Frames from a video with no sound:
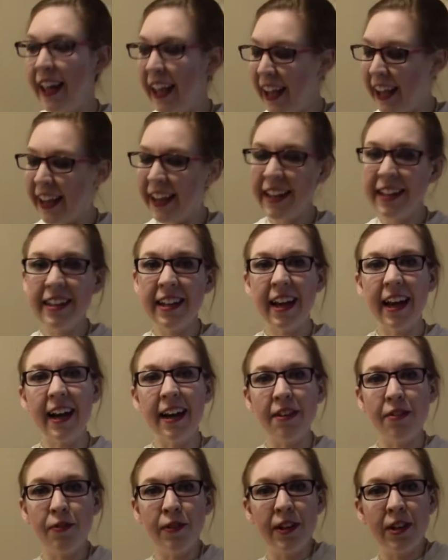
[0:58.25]
And
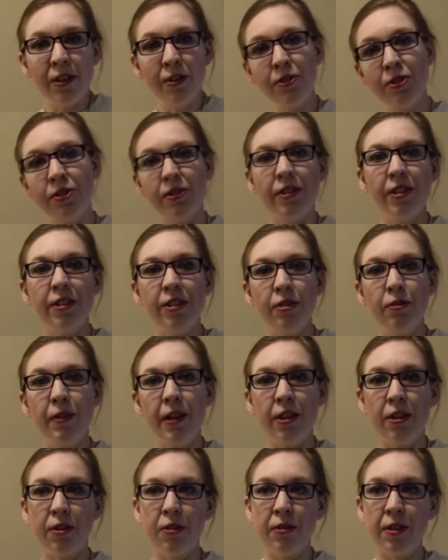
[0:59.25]
as we usually do
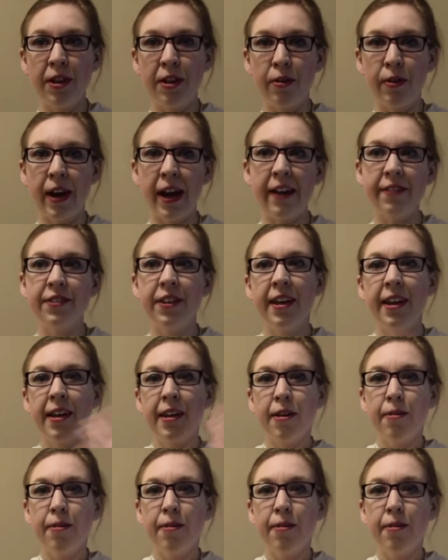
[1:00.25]
with Kooky Krafts,